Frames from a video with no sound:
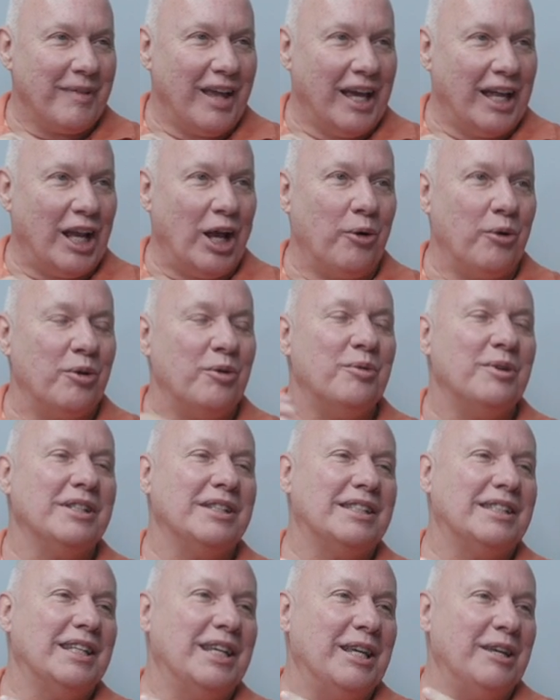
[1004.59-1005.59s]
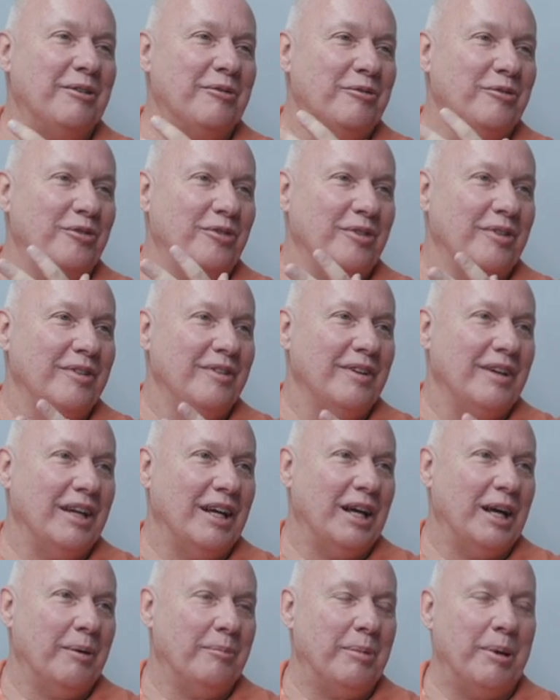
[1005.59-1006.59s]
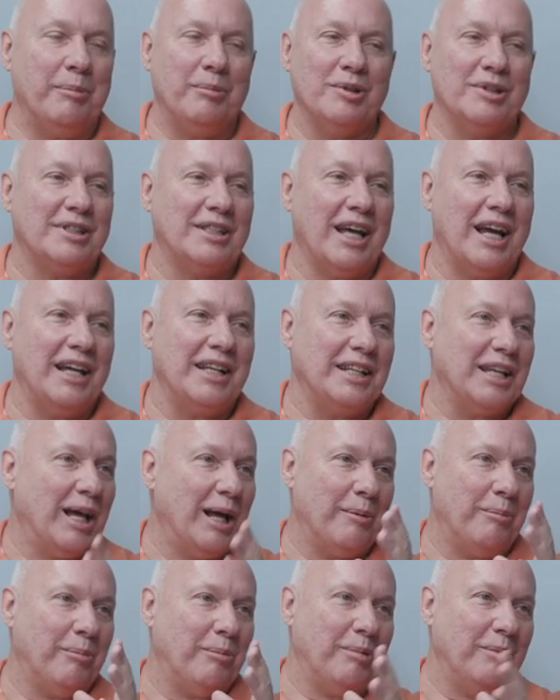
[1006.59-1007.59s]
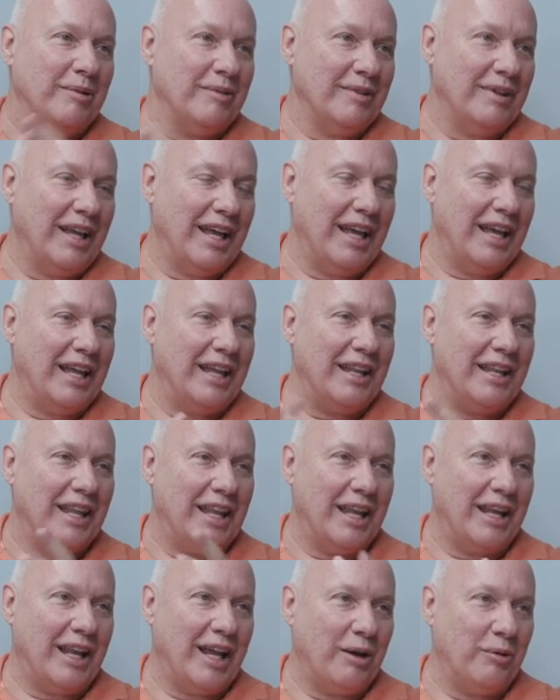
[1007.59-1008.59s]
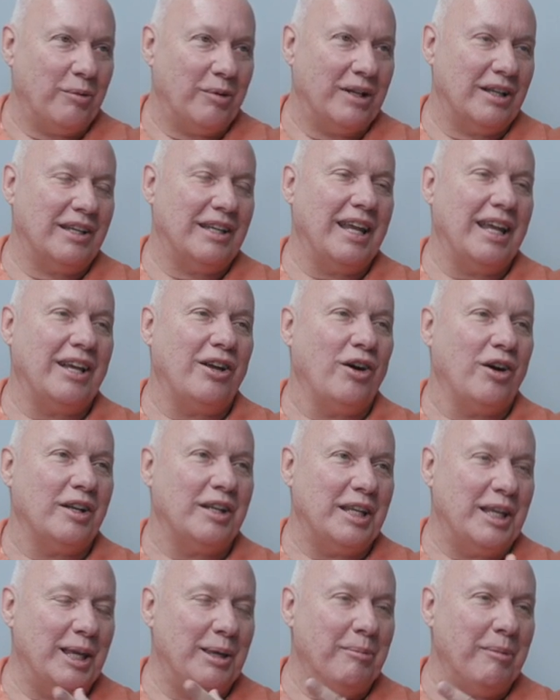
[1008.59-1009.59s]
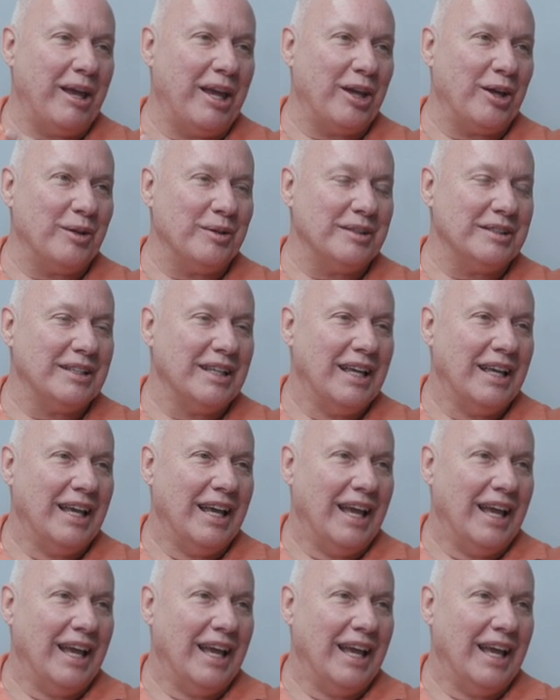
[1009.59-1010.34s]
and I would receive, people signed up, and then I would take on emails,